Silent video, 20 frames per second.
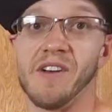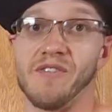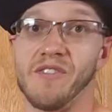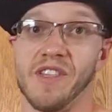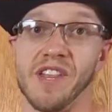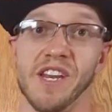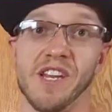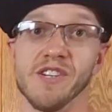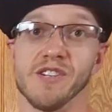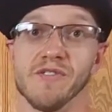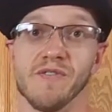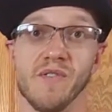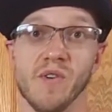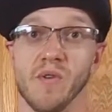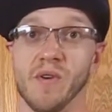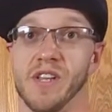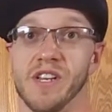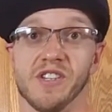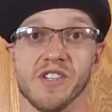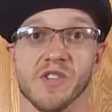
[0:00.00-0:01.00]
for the Ninja
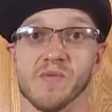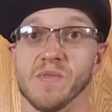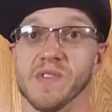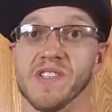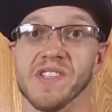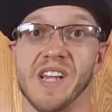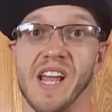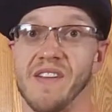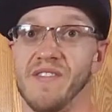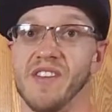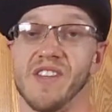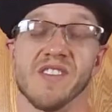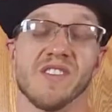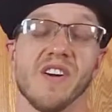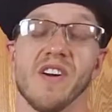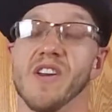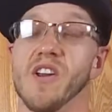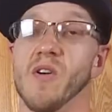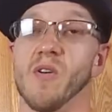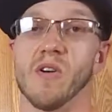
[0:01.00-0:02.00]
Foodi just with savings
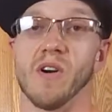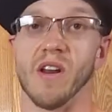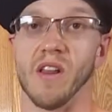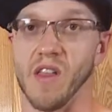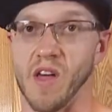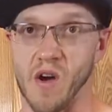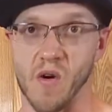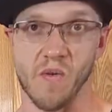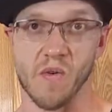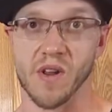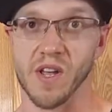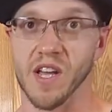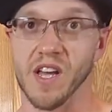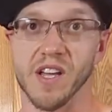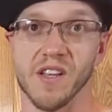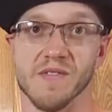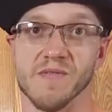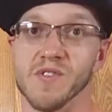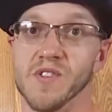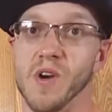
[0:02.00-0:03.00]
on yogurt alone.
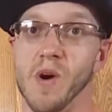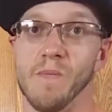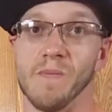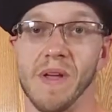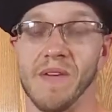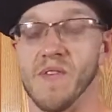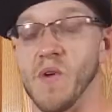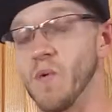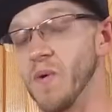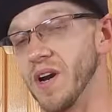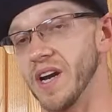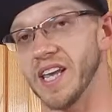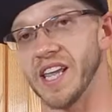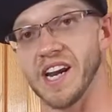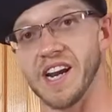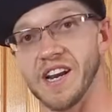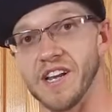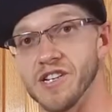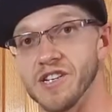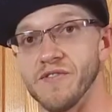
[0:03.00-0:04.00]
So if you want to get
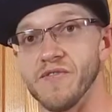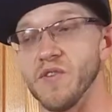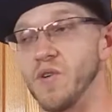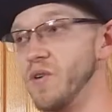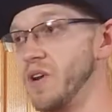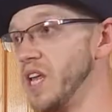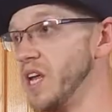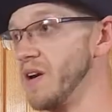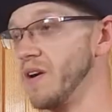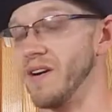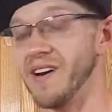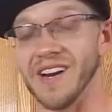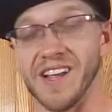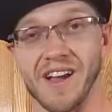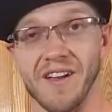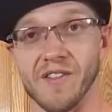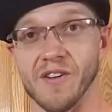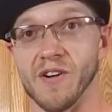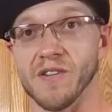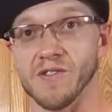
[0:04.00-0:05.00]
a Ninja Foodi or any
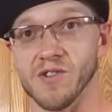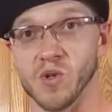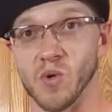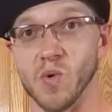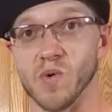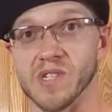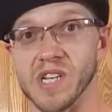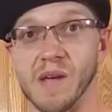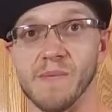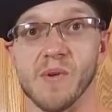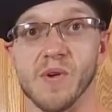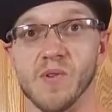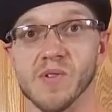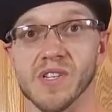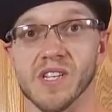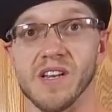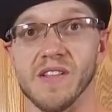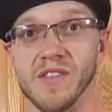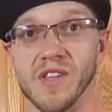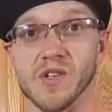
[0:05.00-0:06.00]
other tools I'm
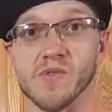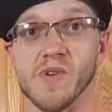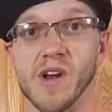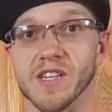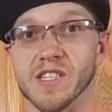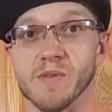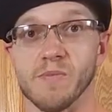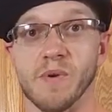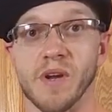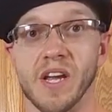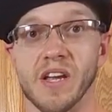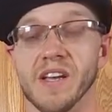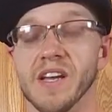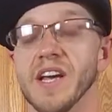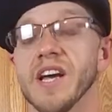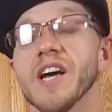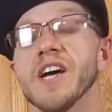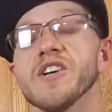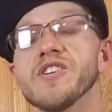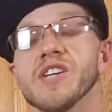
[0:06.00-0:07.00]
using in this recipe,
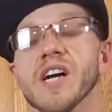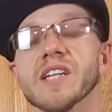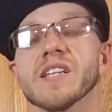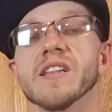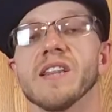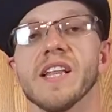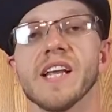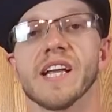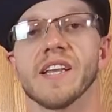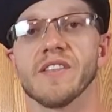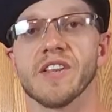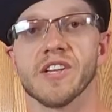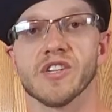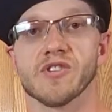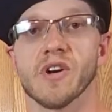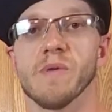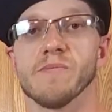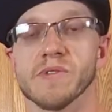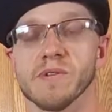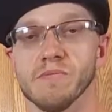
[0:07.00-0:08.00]
check the link in the
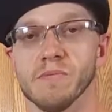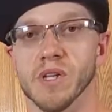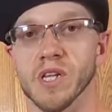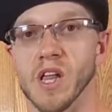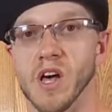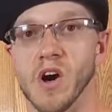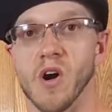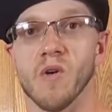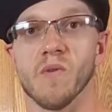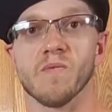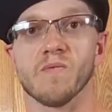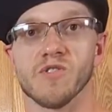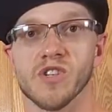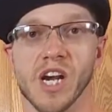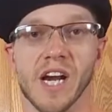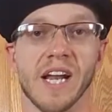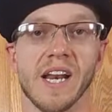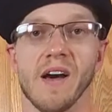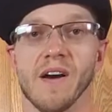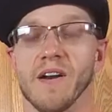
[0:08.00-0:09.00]
description below.
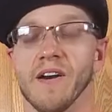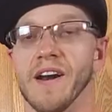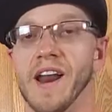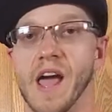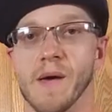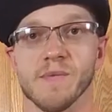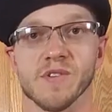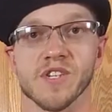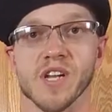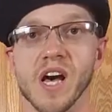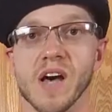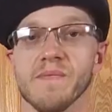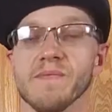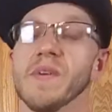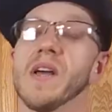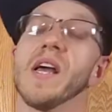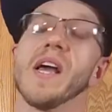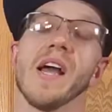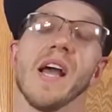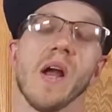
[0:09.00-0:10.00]
Check it out on Amazon.
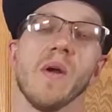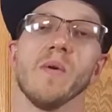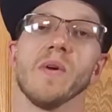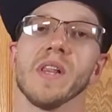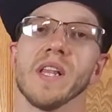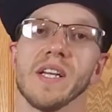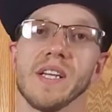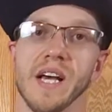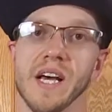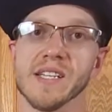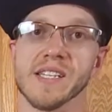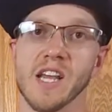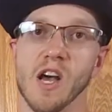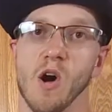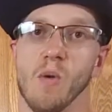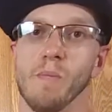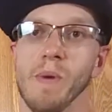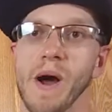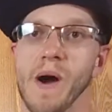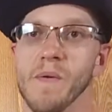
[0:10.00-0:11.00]
It really does
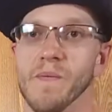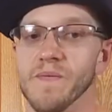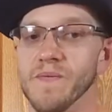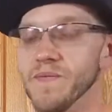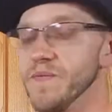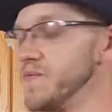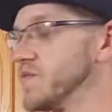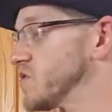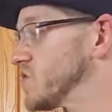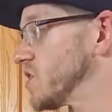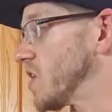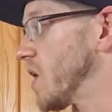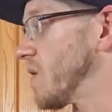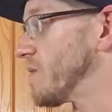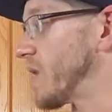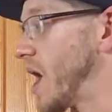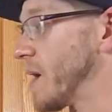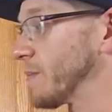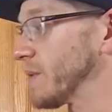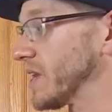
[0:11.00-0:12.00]
help out. So
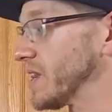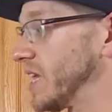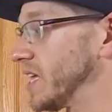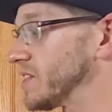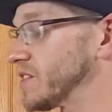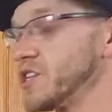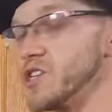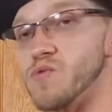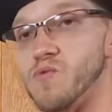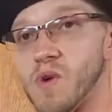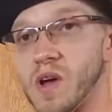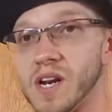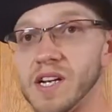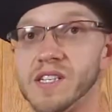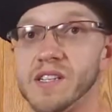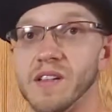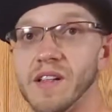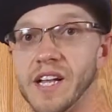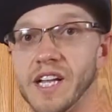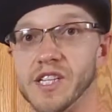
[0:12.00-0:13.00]
I'm going to let this run
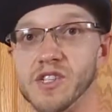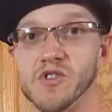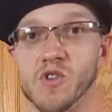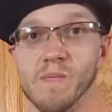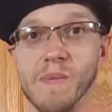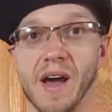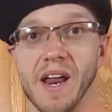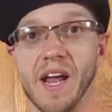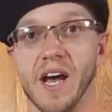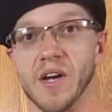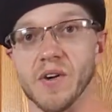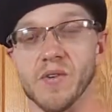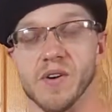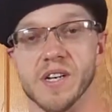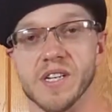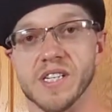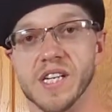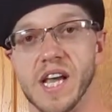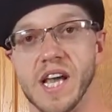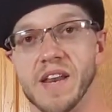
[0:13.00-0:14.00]
until it gets to about
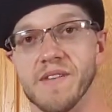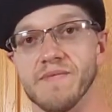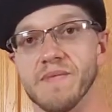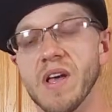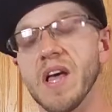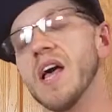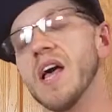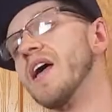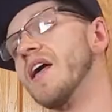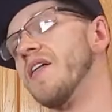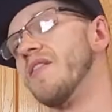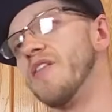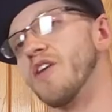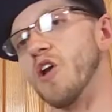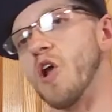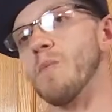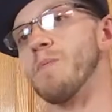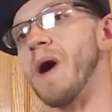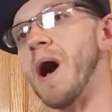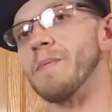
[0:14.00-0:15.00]
110. Then
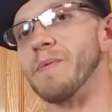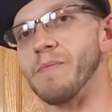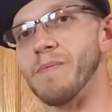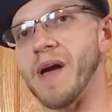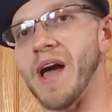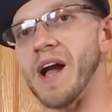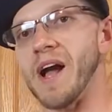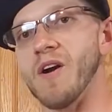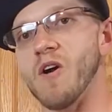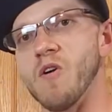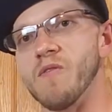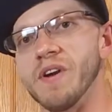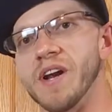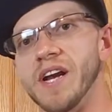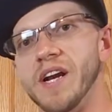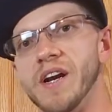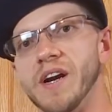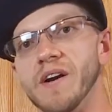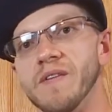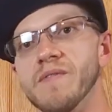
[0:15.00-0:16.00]
I'll pop it back over
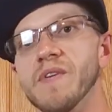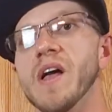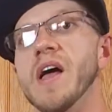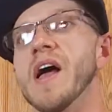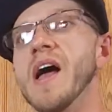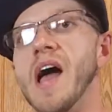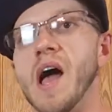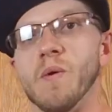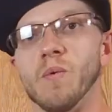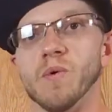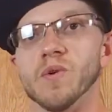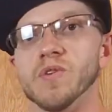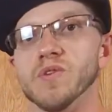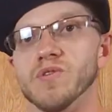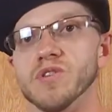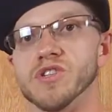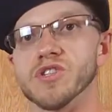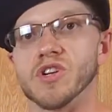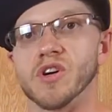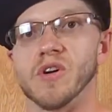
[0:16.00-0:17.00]
here and we'll do
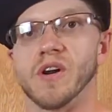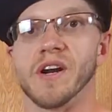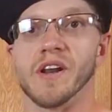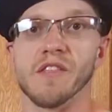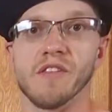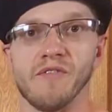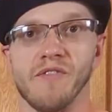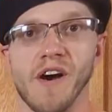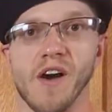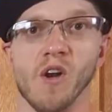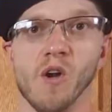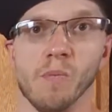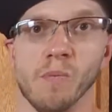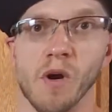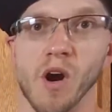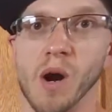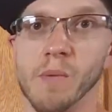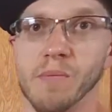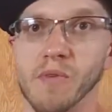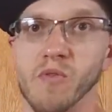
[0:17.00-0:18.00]
the stirring in the final
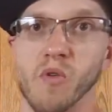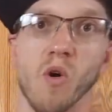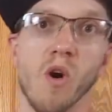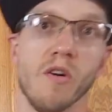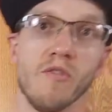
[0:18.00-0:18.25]
part before it